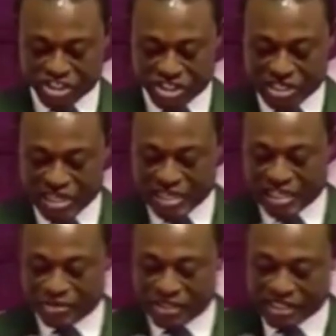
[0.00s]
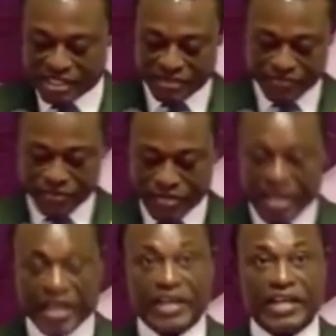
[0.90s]
Ghana Limited and
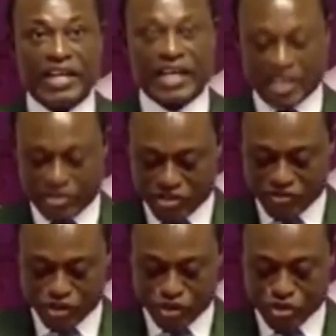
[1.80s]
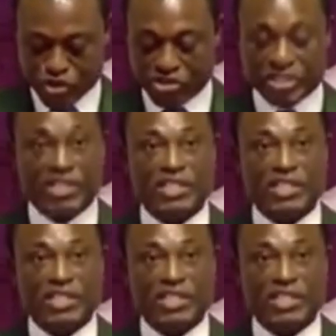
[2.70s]
the Ghana Revenue Authority